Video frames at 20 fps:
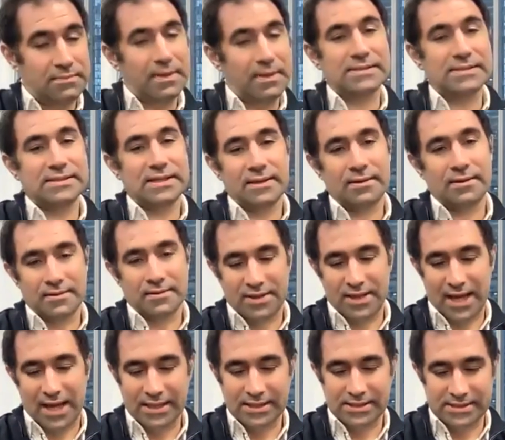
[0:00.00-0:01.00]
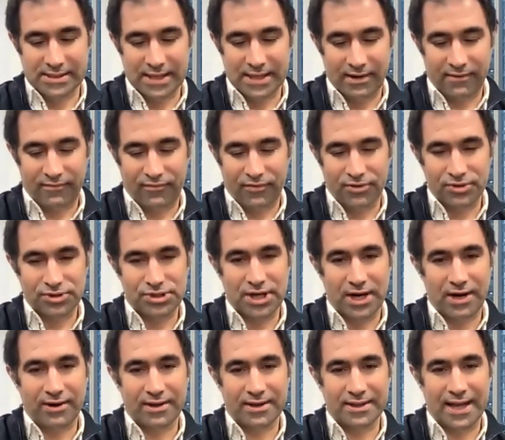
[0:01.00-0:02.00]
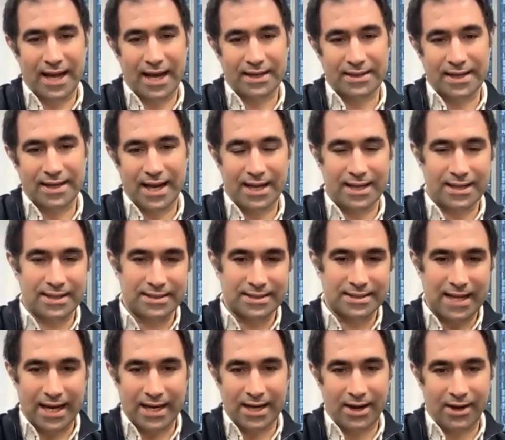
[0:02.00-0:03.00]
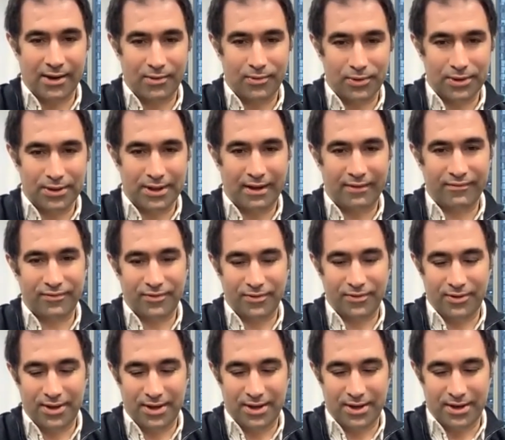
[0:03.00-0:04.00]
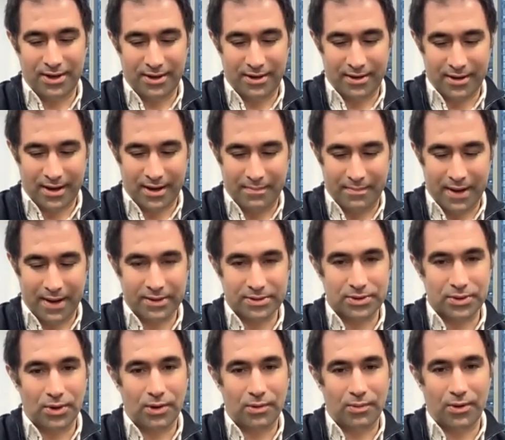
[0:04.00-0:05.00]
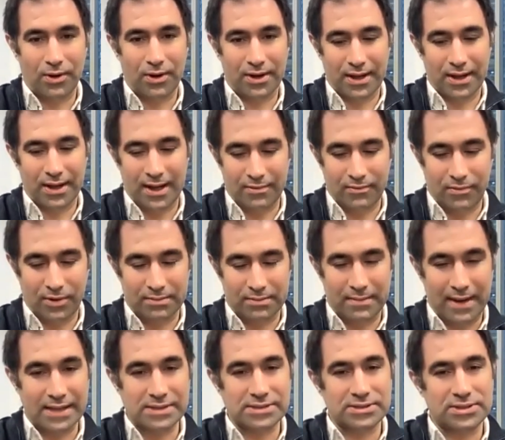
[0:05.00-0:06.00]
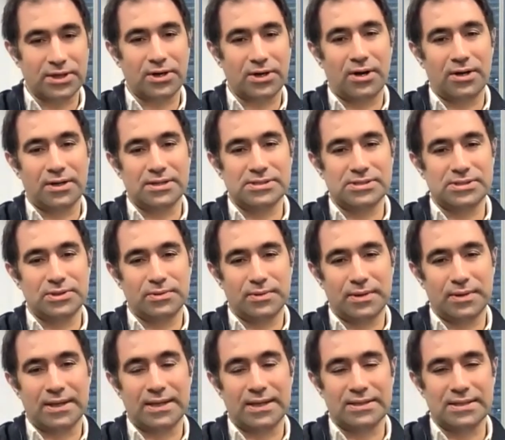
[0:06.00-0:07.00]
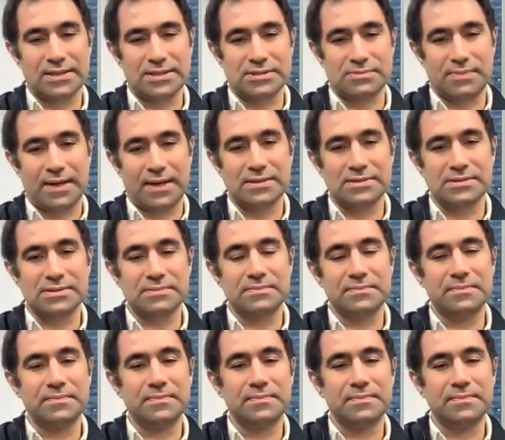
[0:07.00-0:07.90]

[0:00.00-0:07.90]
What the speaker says: amazing. Thanks for sharing that. And Dana, would love to hear about your work and what Mastercard is doing in this space.